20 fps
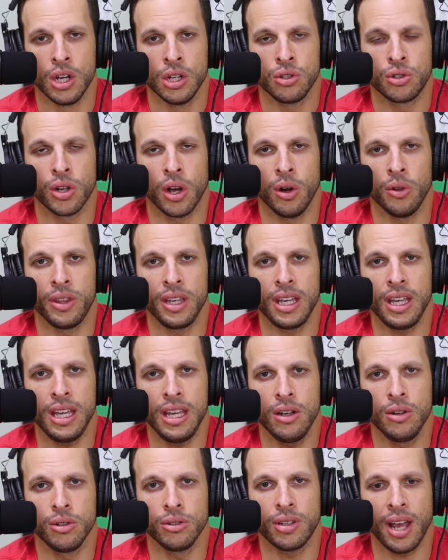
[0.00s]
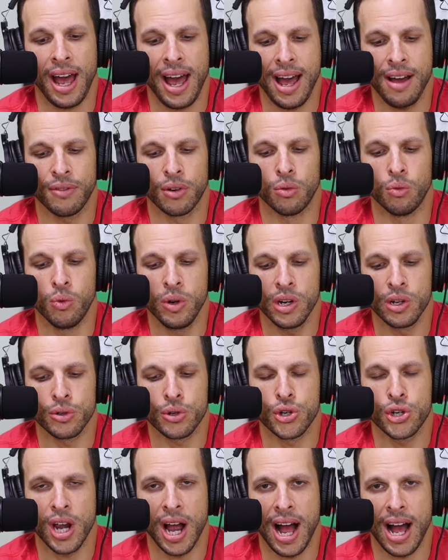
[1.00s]
So the Eagles have a real
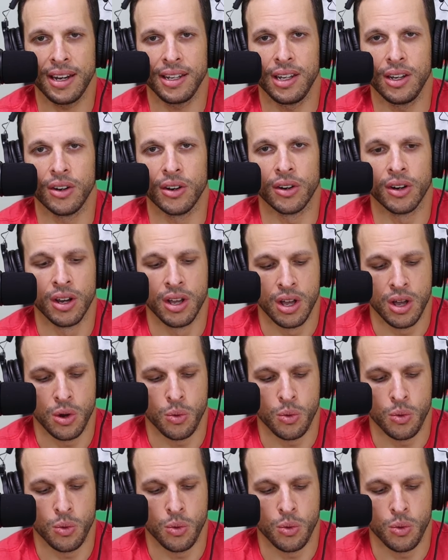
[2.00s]
shot here